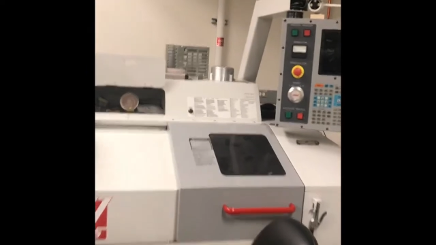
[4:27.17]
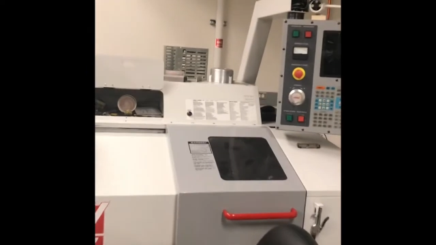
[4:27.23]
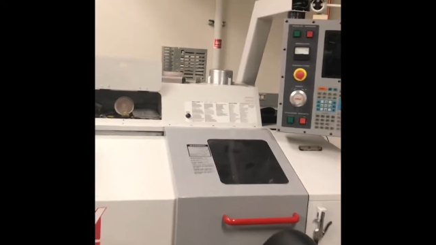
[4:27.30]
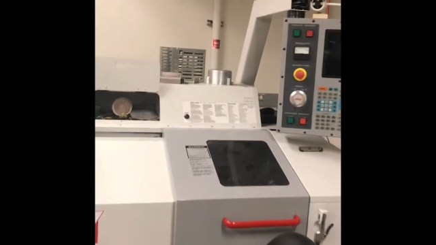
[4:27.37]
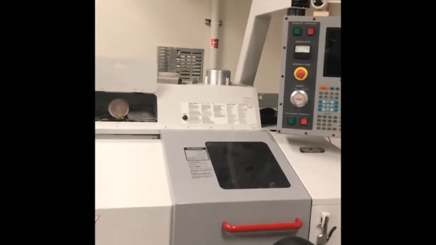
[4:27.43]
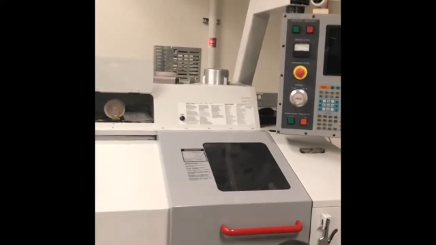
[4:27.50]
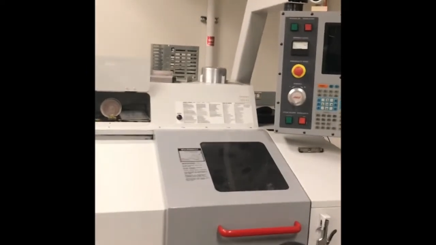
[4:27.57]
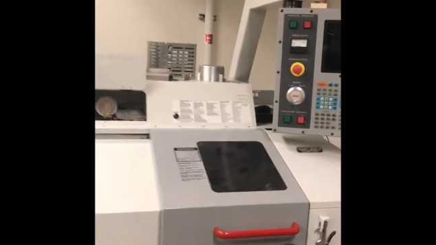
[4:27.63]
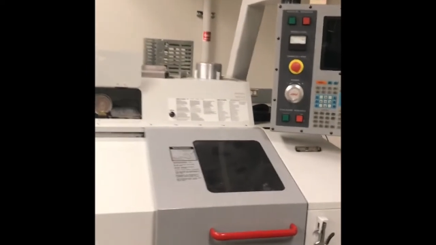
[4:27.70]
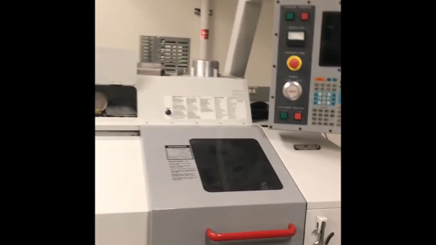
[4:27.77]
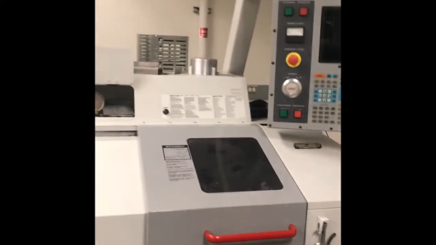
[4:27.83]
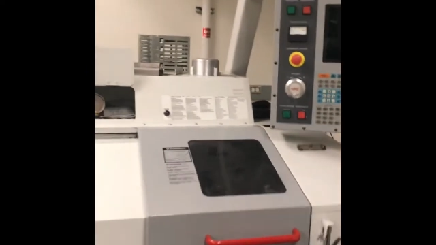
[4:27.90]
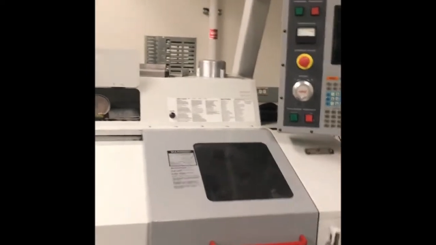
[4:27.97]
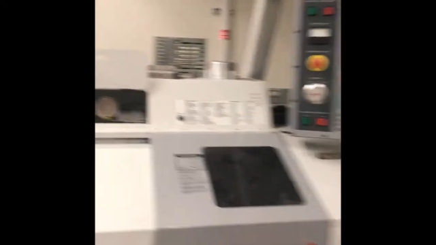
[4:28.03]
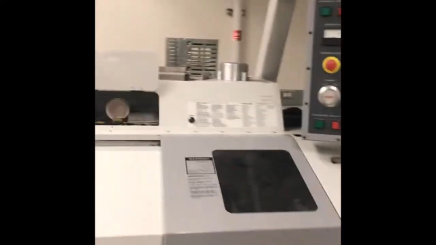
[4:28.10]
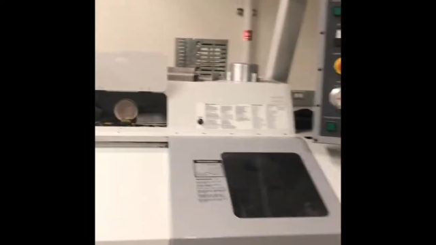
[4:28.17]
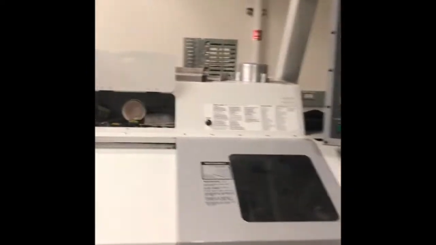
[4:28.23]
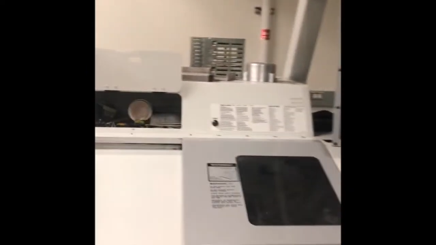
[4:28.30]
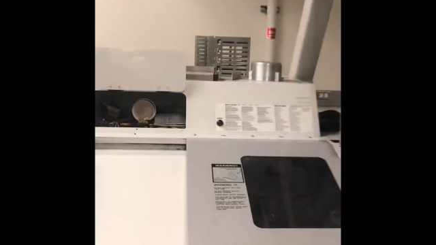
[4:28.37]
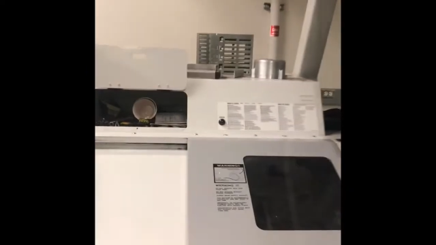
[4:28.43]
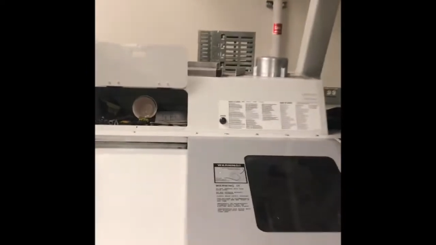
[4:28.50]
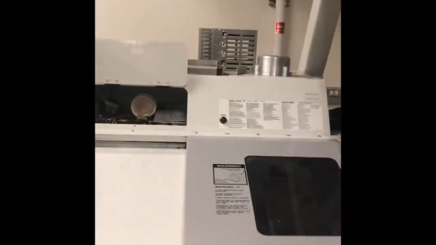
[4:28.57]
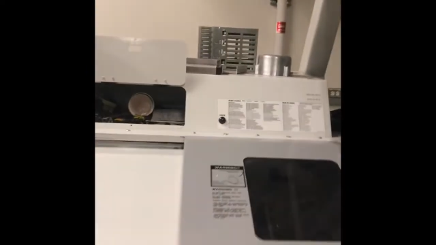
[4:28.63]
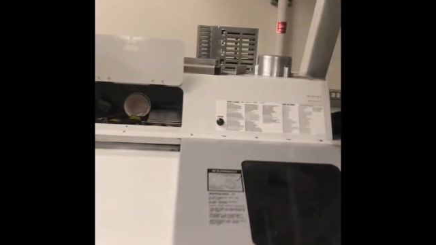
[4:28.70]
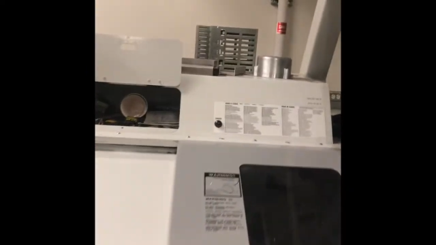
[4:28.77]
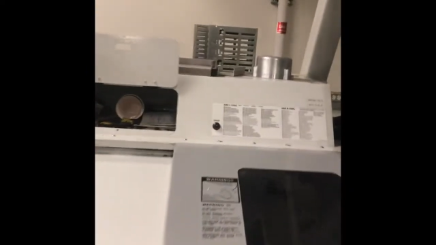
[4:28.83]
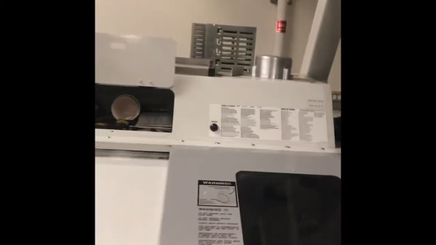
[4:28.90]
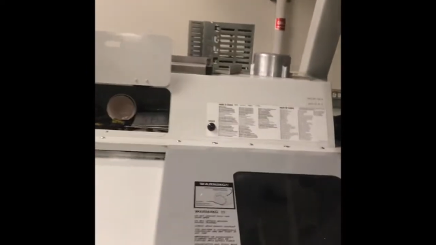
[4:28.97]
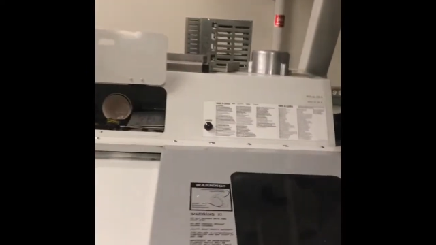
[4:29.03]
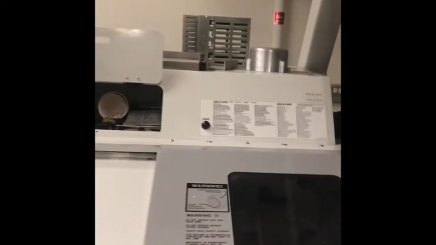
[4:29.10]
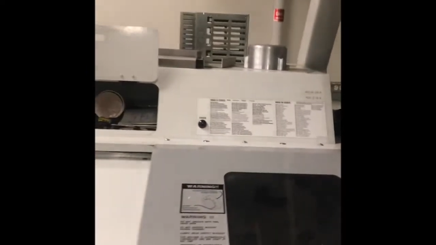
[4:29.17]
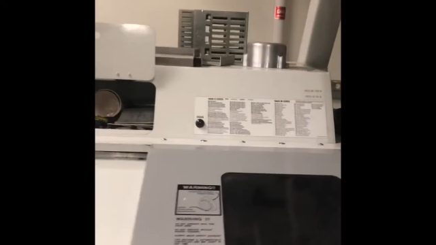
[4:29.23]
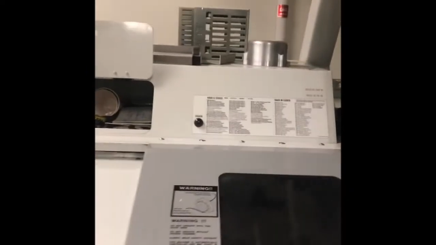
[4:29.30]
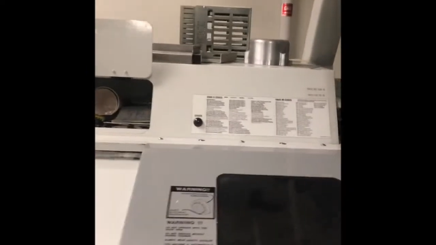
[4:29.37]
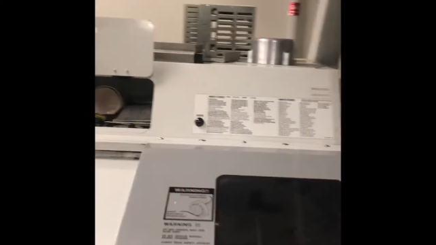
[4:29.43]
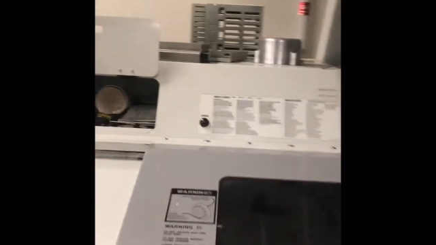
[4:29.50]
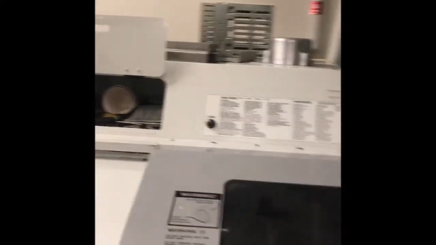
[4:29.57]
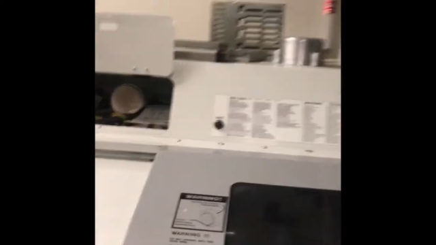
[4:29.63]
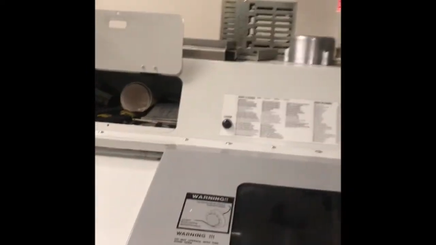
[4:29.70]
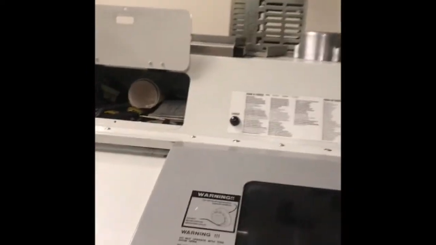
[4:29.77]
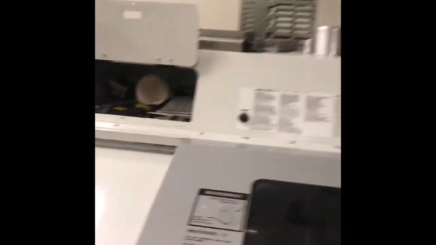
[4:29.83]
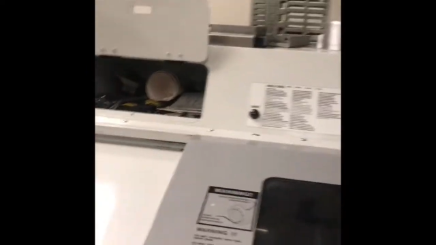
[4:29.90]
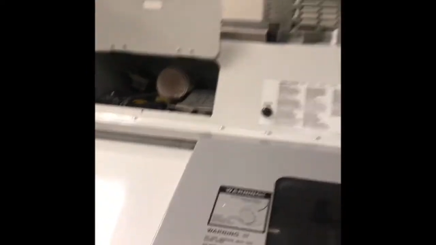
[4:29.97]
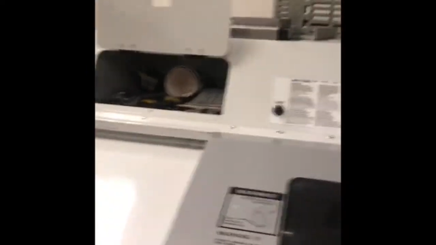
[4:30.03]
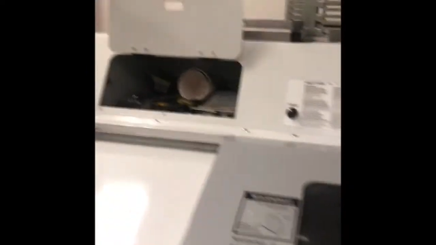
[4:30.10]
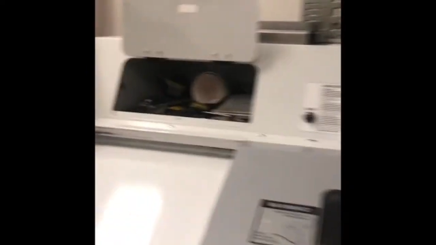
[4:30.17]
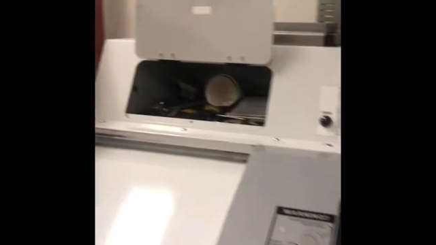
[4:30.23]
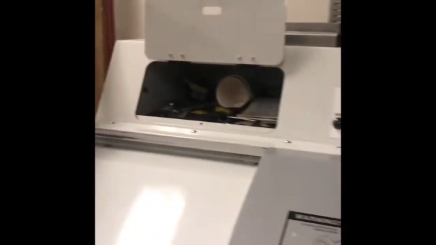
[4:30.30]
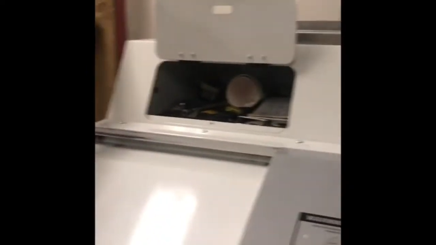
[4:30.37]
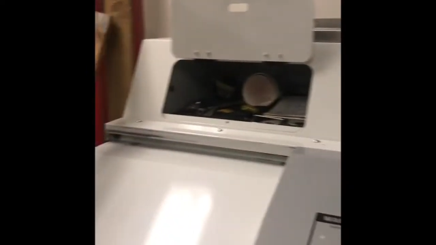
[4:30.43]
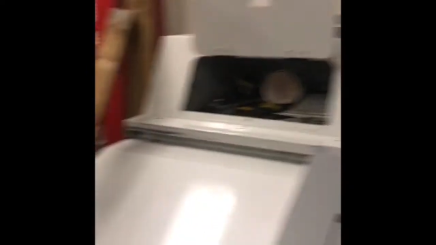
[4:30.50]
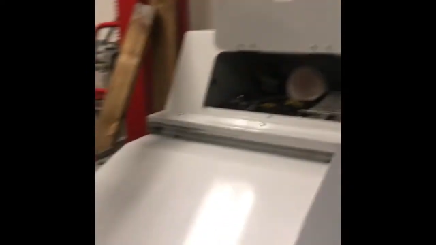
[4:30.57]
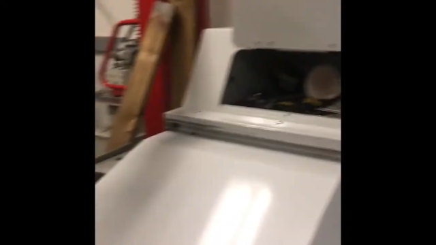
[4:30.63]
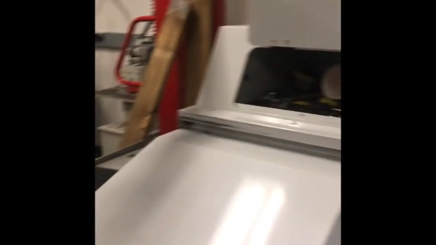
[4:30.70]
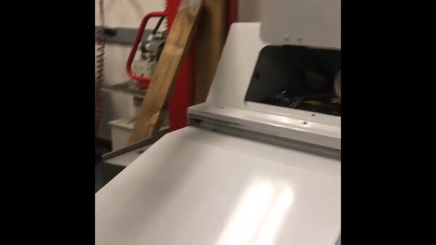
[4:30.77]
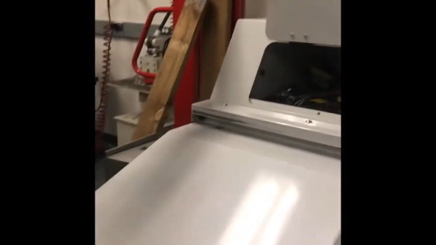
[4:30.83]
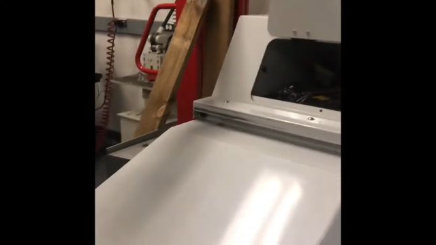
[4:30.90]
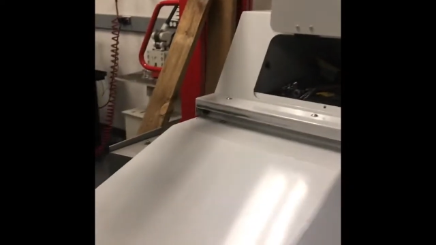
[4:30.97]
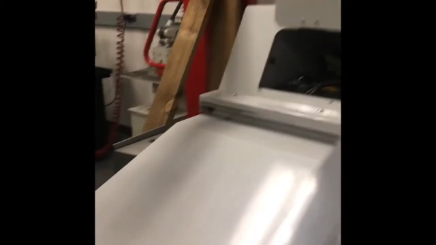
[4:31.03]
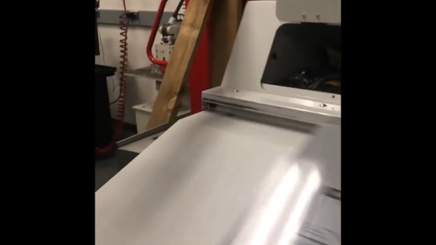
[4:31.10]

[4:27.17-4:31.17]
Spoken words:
(no speaker visible)